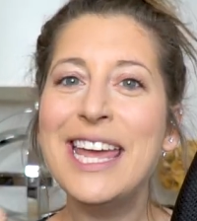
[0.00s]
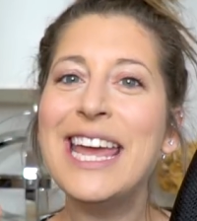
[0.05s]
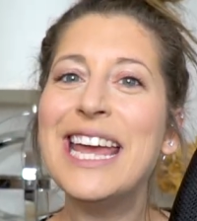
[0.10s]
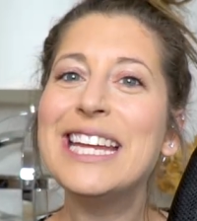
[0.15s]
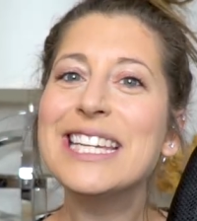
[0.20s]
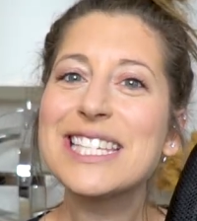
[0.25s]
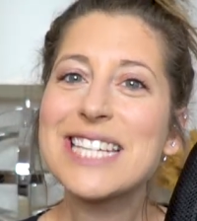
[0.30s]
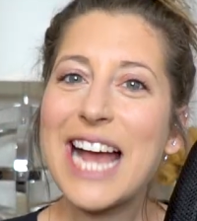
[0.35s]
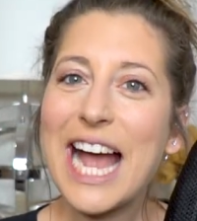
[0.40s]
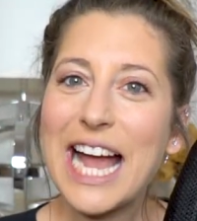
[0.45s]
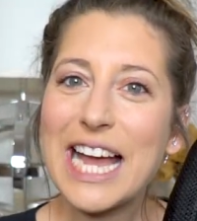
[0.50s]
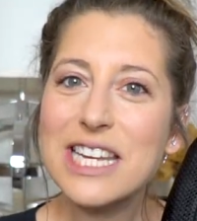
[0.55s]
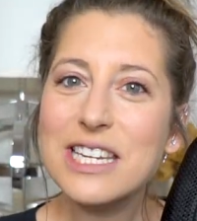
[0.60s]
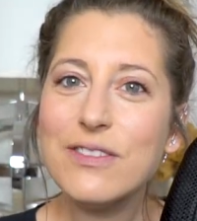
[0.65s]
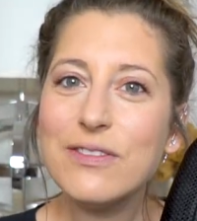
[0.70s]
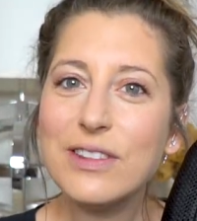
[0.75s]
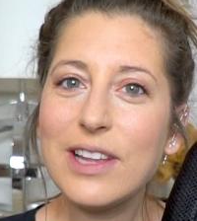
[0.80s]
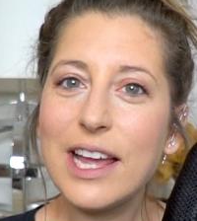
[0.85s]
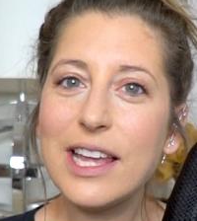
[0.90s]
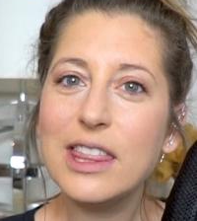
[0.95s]
It's kind
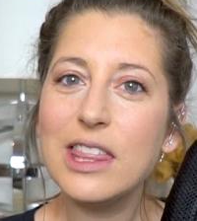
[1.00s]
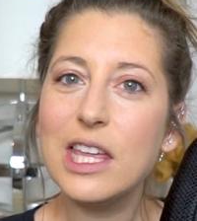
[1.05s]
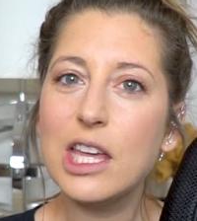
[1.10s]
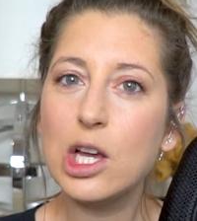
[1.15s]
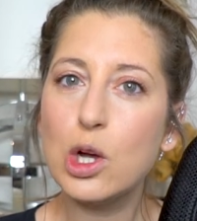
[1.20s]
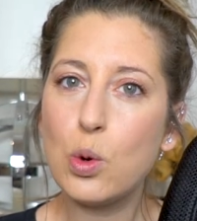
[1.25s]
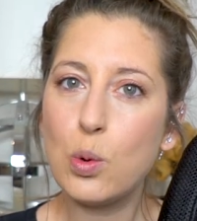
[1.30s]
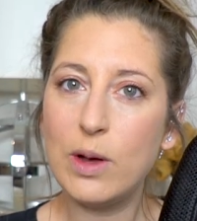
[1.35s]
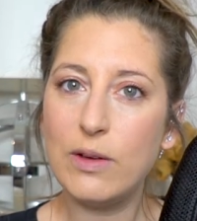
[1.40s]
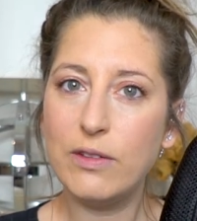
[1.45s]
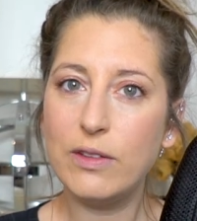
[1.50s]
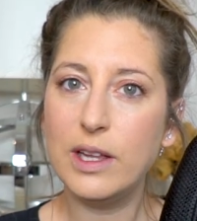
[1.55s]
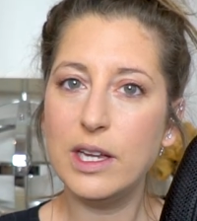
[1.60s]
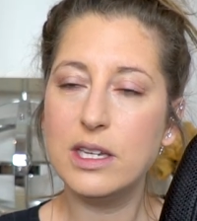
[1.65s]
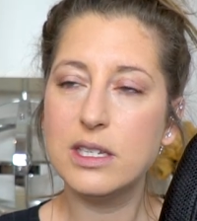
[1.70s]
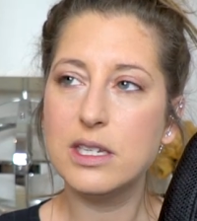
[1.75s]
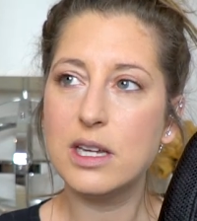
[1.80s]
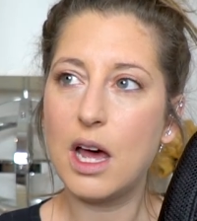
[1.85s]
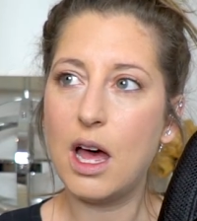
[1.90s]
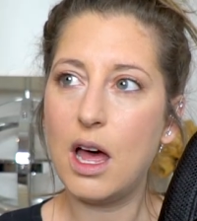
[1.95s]
of like the
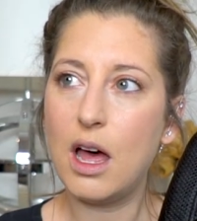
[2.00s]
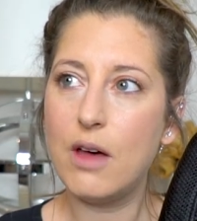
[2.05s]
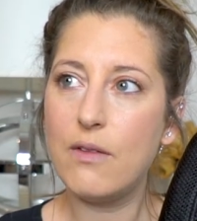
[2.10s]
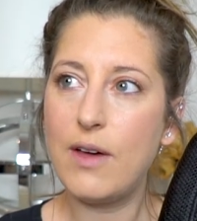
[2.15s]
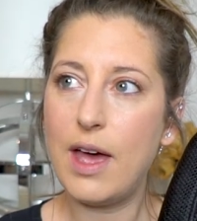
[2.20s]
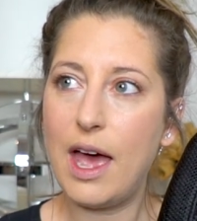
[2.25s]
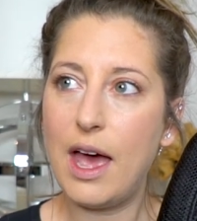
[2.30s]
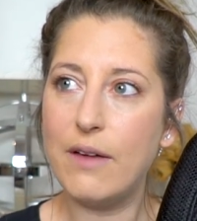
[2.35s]
equivalent of,